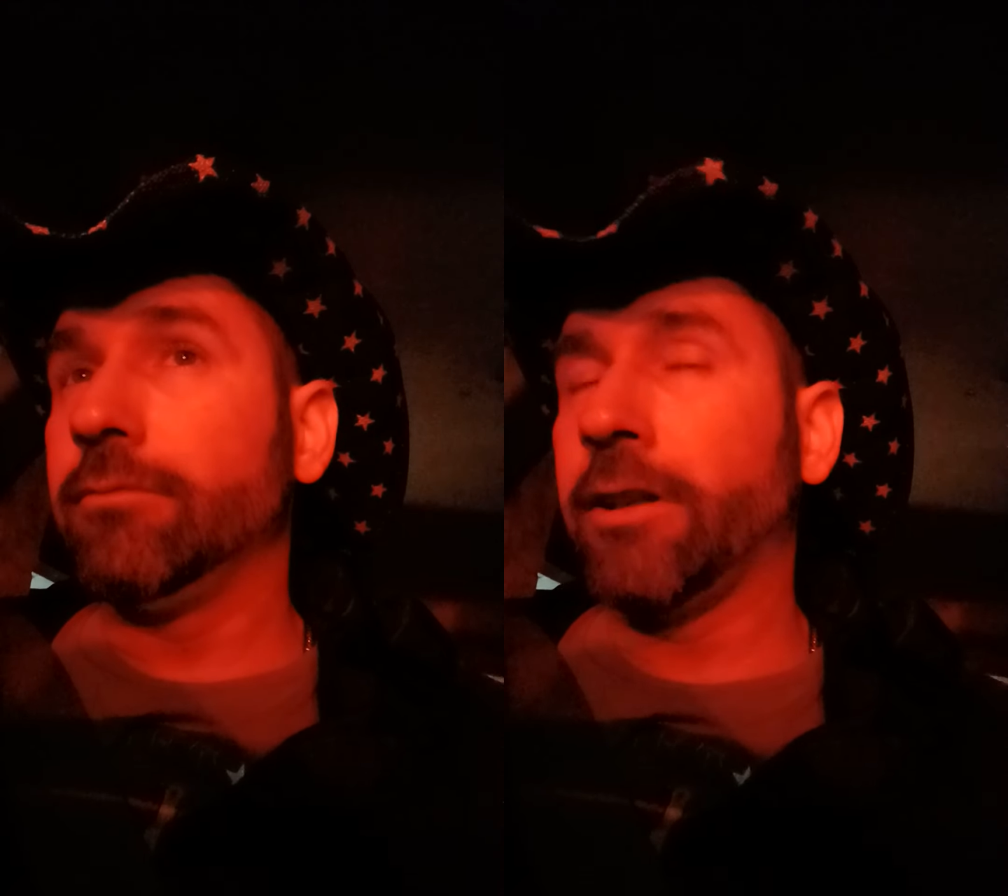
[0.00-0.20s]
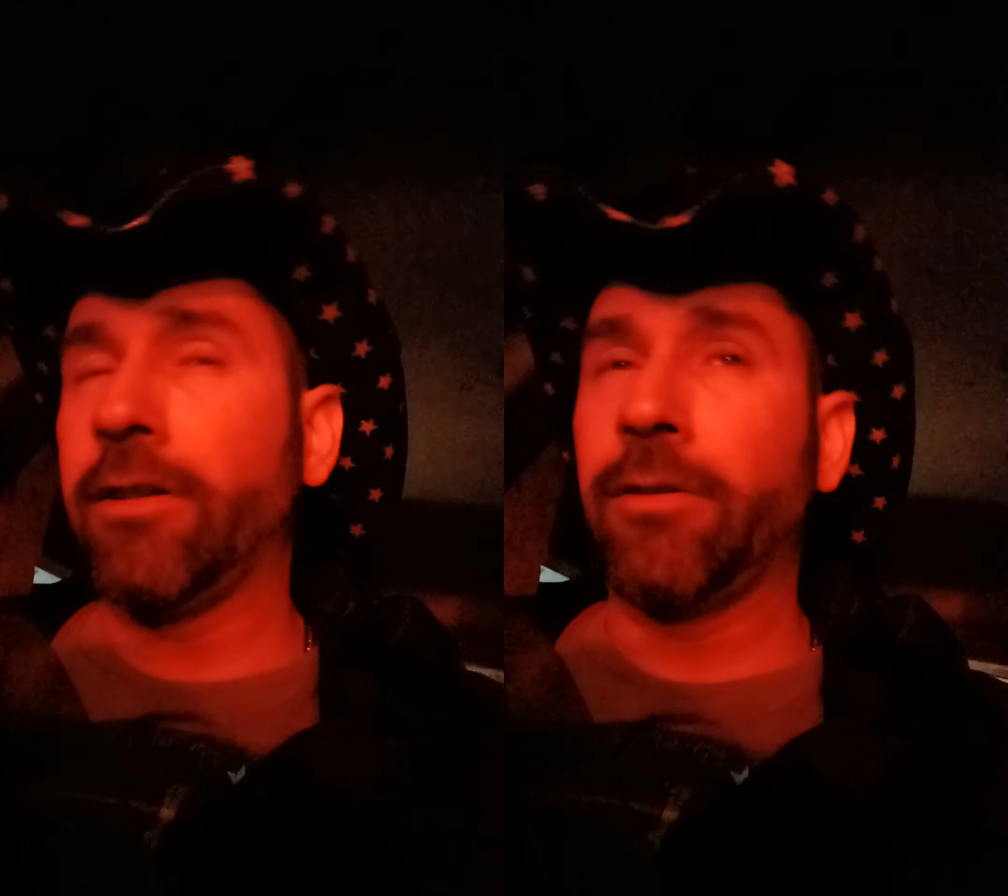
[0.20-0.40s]

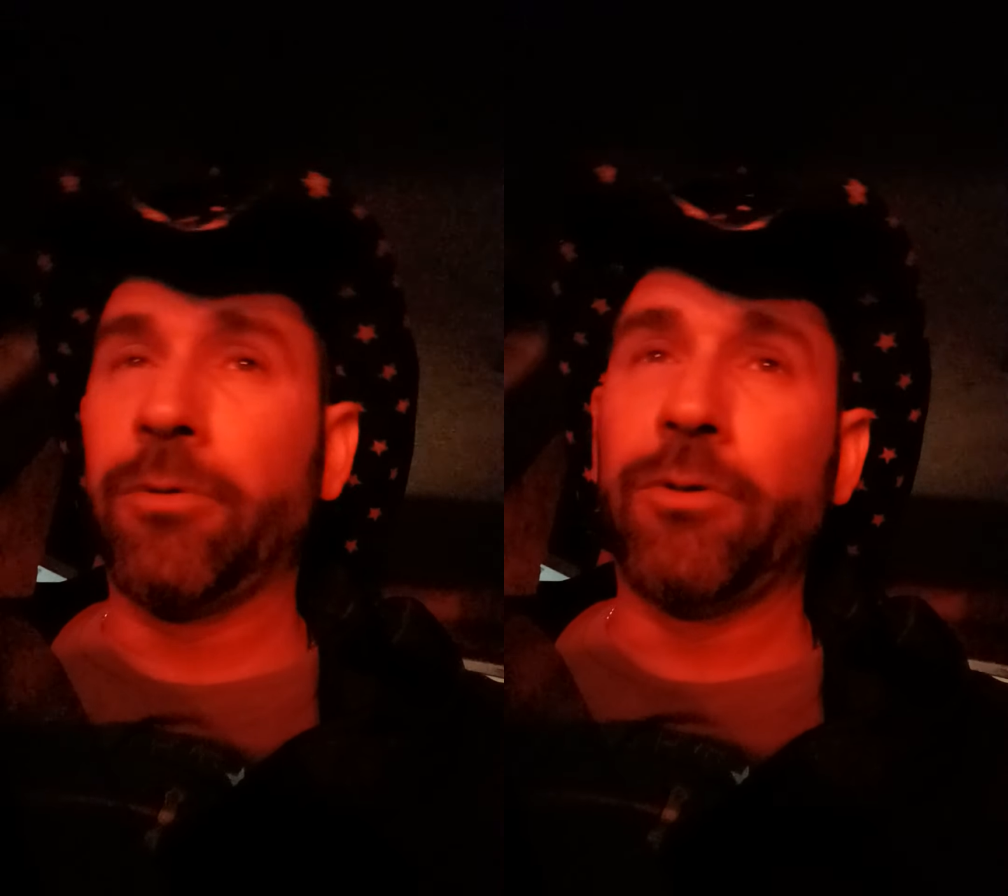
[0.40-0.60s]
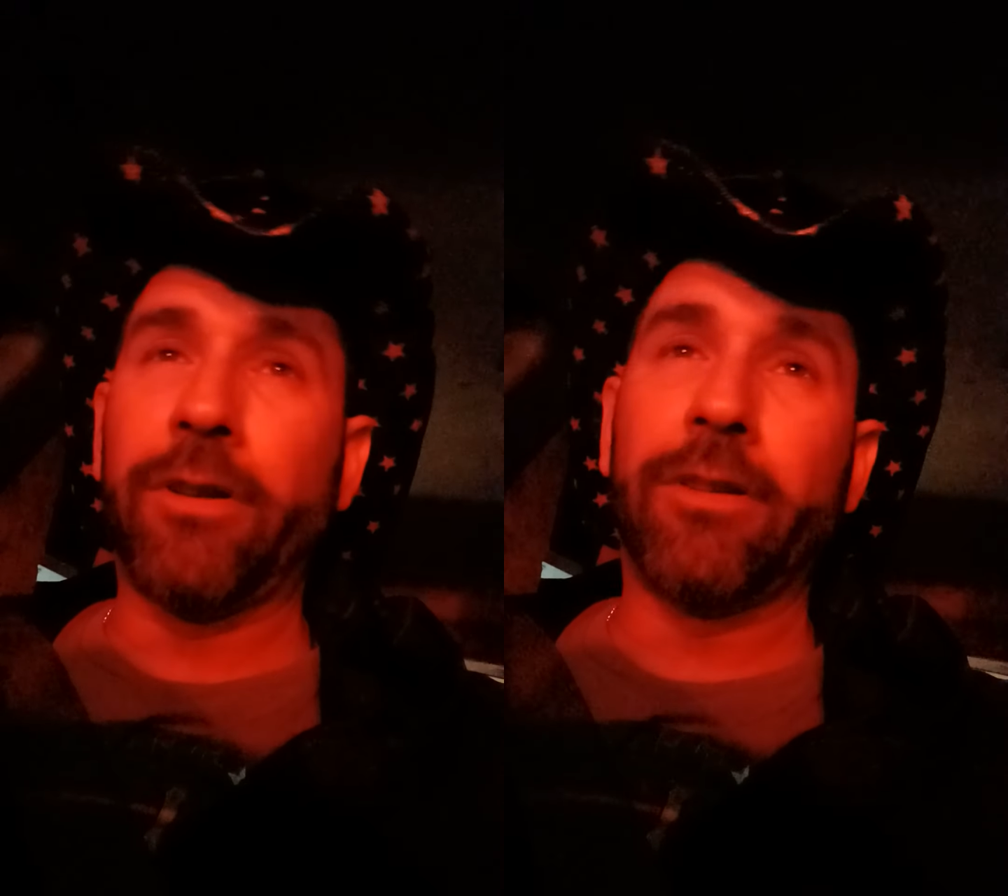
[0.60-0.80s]
Then
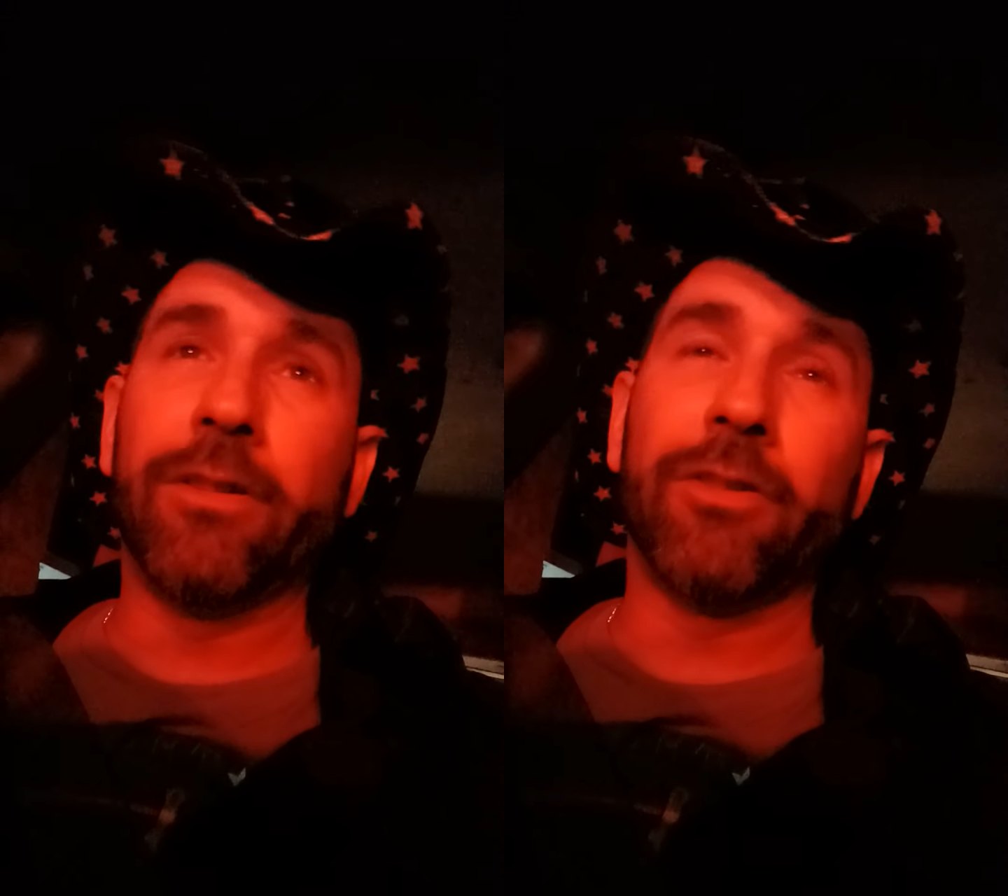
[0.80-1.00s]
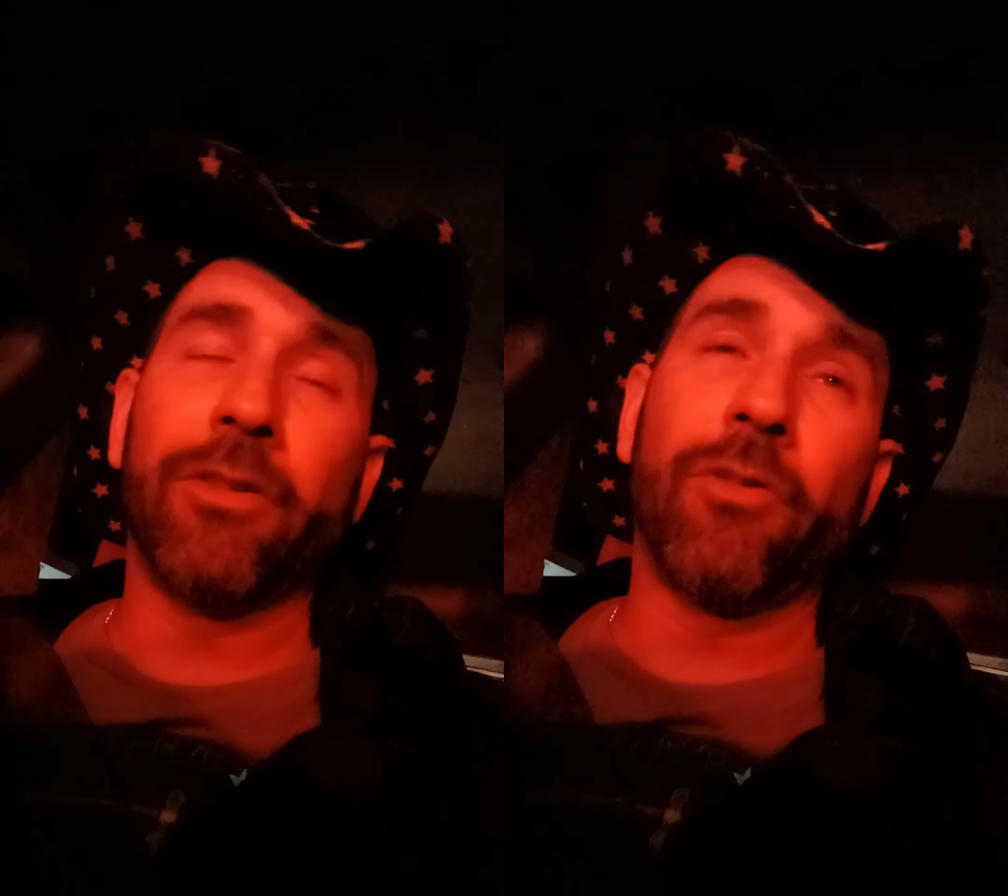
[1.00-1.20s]
I was at
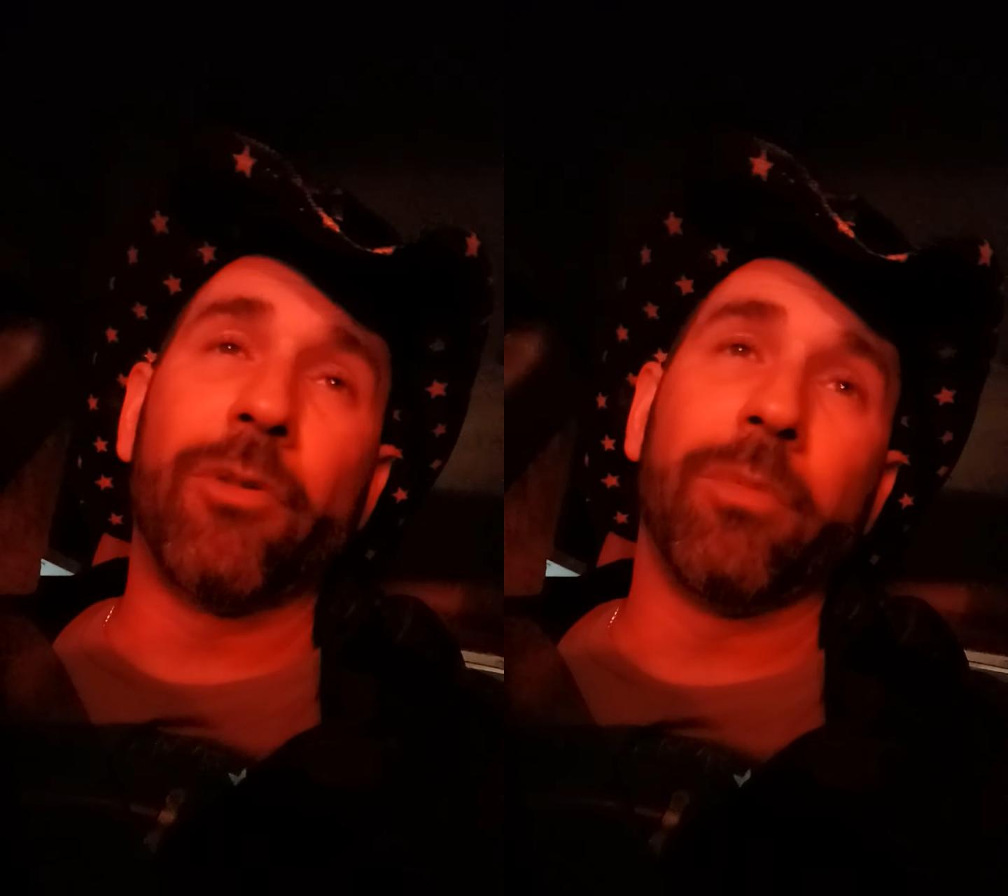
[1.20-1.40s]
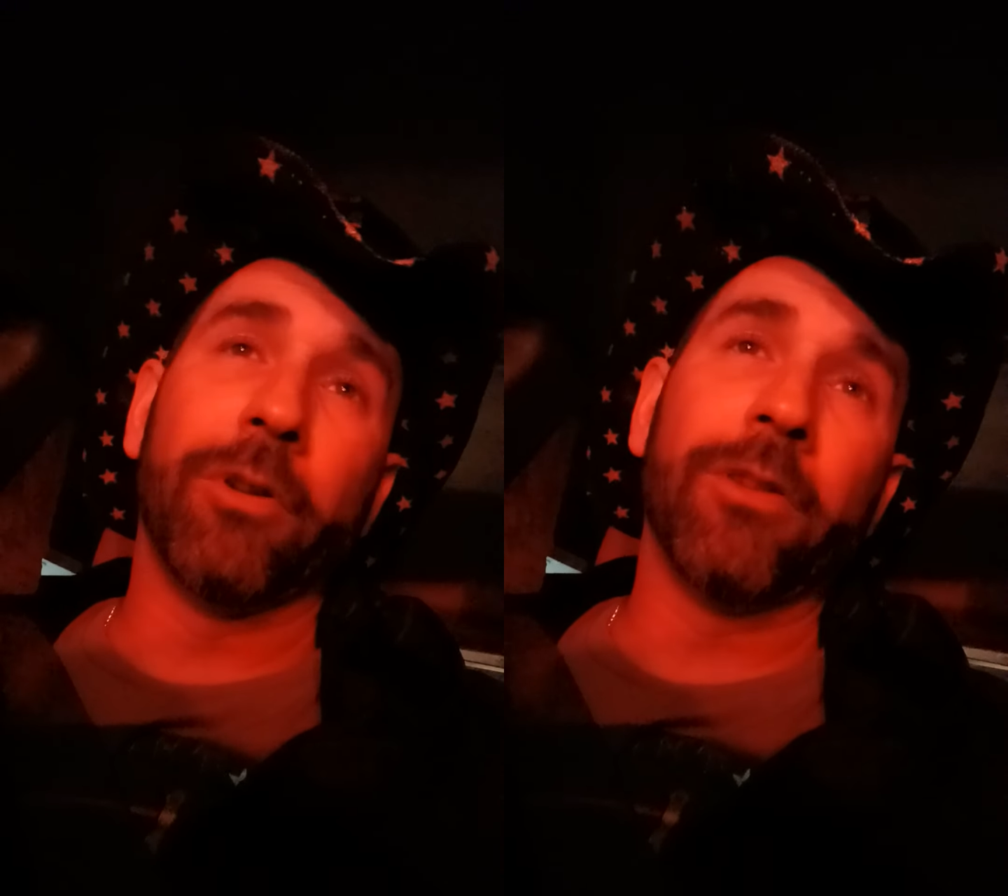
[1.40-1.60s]
this
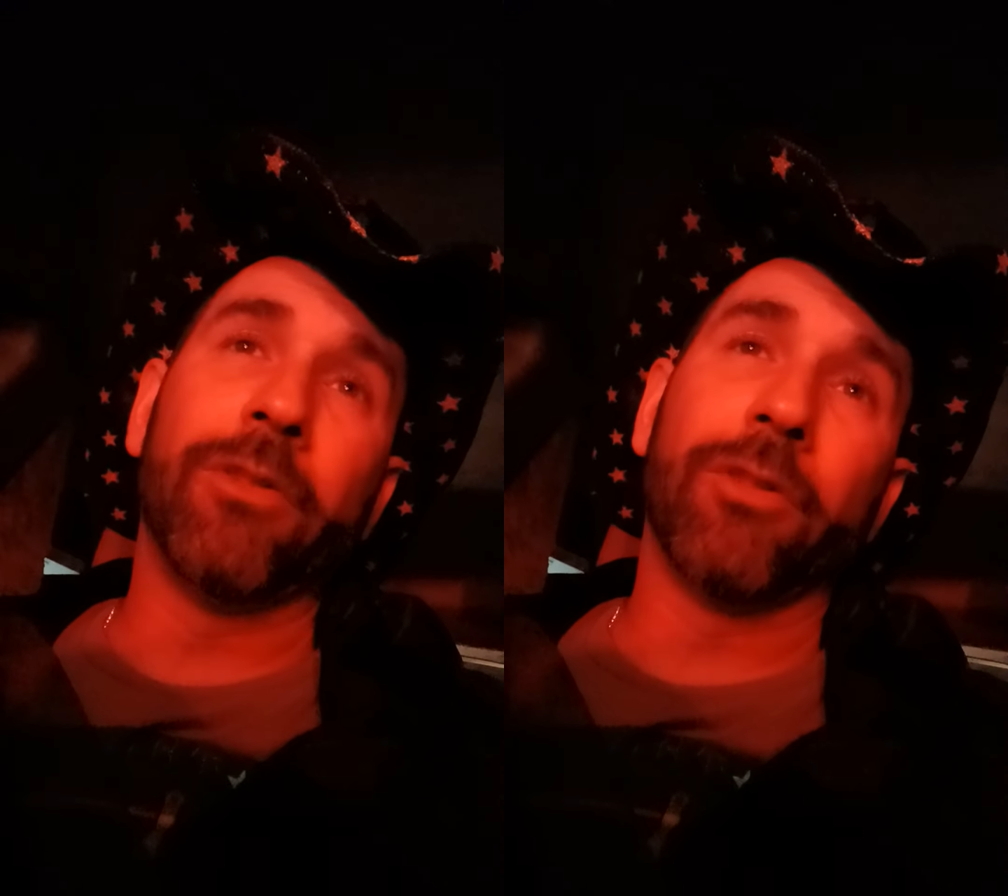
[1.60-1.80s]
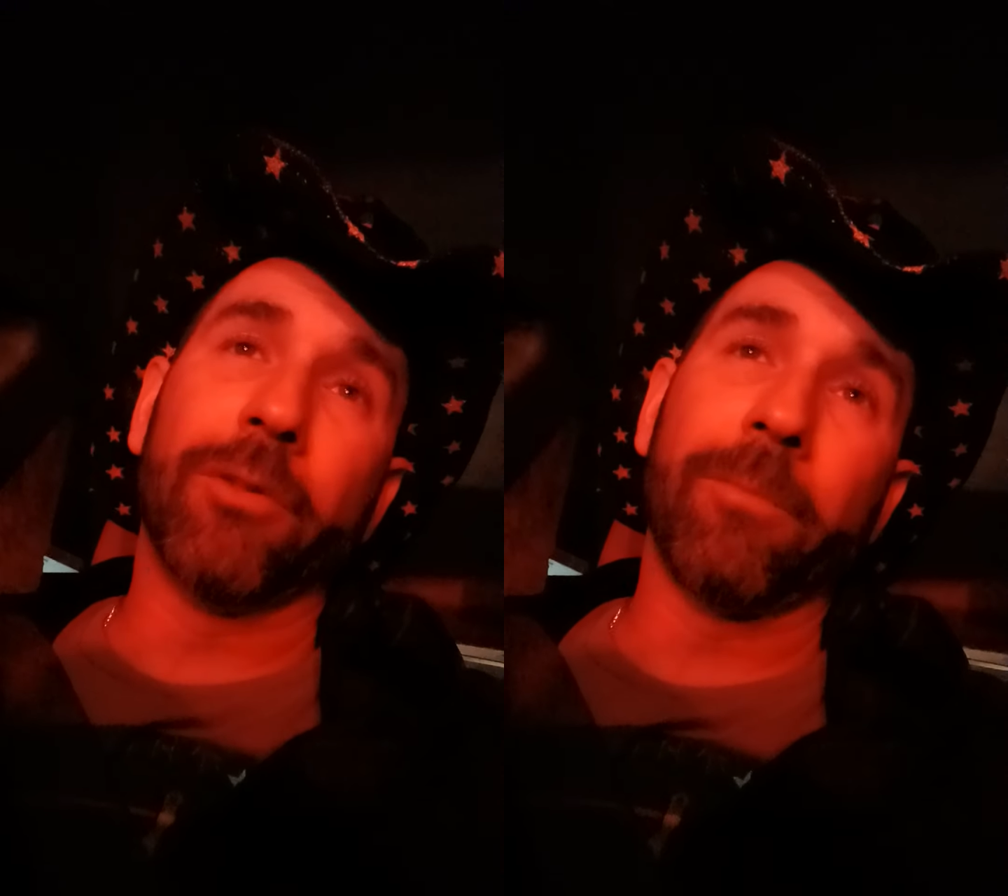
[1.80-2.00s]
other
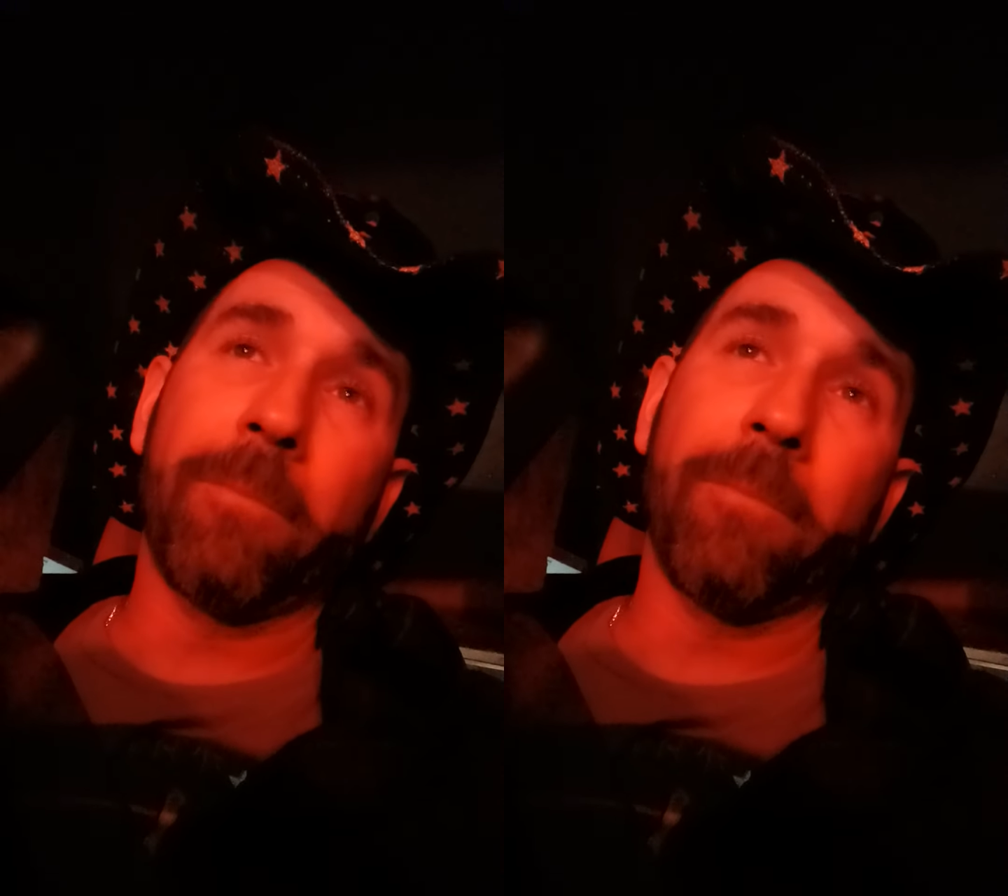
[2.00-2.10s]
place.